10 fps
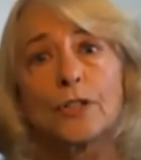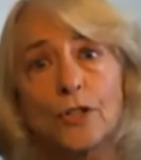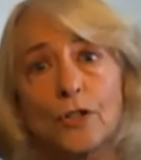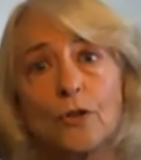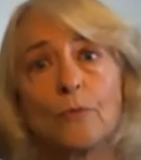
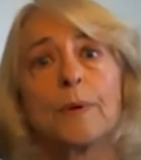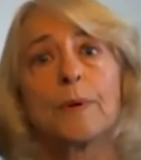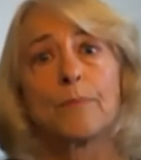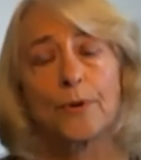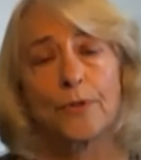tube
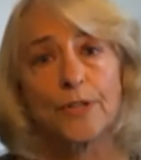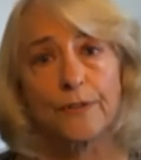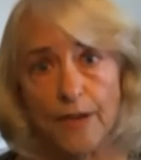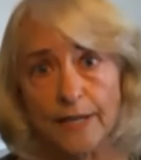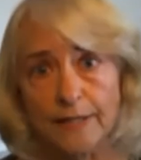birth
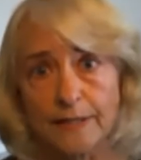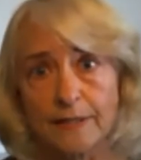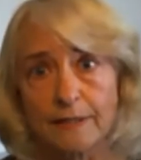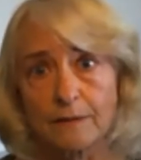defects,